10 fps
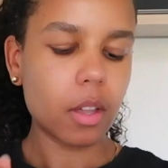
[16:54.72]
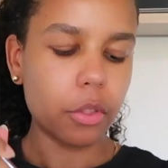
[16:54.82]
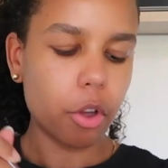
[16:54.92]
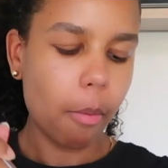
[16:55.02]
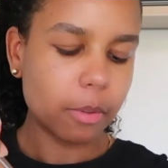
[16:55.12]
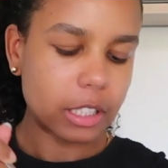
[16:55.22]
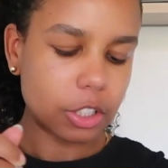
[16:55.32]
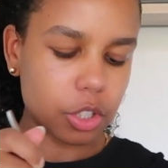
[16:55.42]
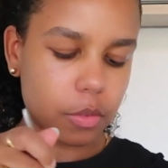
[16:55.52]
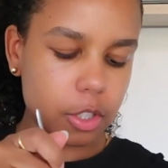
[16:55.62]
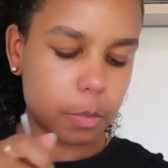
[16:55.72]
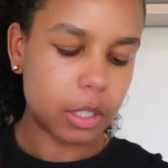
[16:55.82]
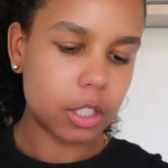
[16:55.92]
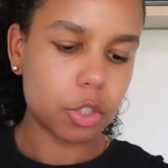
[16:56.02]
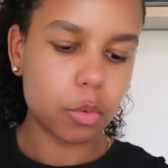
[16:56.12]
The combination of
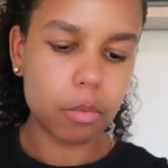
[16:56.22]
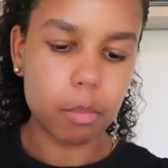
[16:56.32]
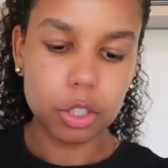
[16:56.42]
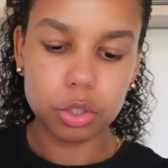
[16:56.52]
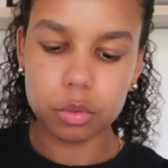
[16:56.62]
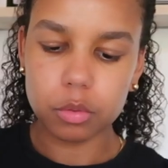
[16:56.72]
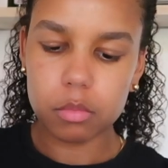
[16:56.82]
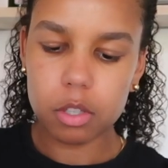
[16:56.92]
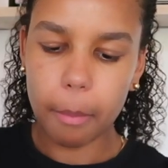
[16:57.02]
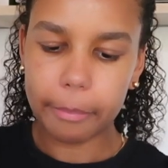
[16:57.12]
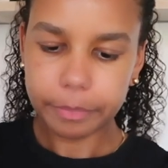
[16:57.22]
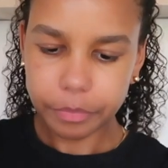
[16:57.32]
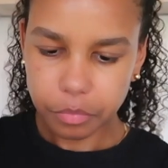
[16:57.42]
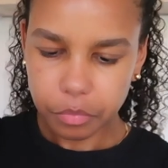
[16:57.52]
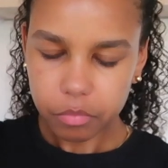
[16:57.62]
spinach with mushrooms
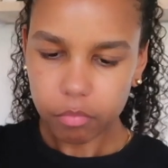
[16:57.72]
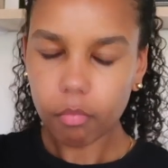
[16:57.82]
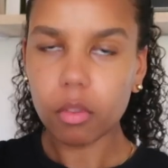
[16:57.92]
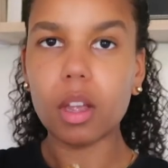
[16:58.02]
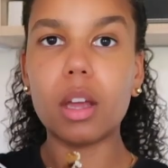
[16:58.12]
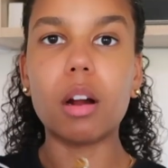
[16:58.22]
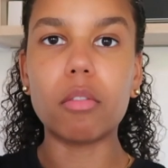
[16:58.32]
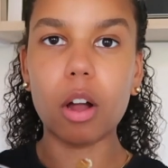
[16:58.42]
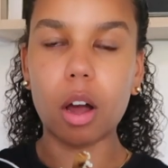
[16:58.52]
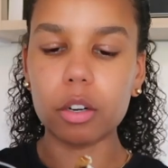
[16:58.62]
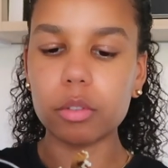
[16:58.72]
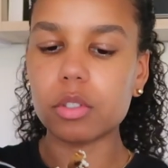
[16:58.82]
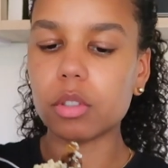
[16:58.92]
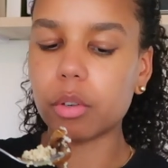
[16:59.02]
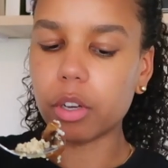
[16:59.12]
and avocado is
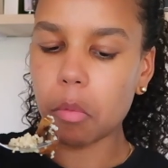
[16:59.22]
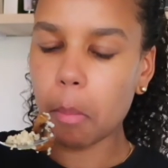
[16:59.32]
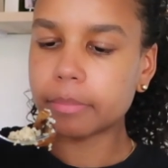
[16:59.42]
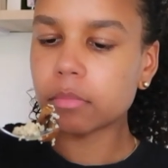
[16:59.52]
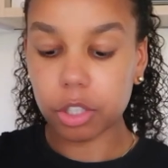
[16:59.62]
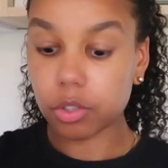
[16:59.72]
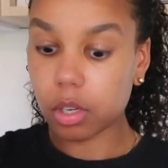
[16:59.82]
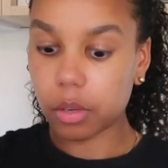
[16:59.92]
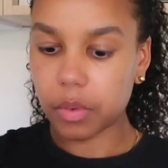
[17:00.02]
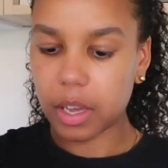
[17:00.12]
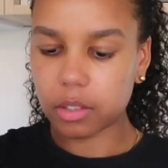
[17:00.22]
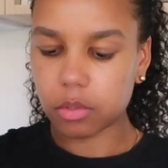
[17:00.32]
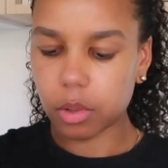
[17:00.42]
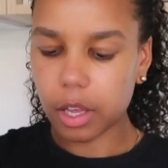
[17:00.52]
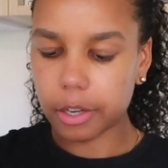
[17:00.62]
so good. And I also love eggs
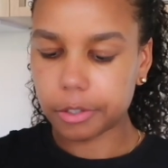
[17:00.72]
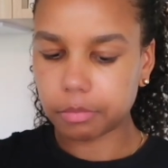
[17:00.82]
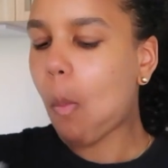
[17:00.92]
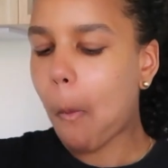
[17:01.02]
with that.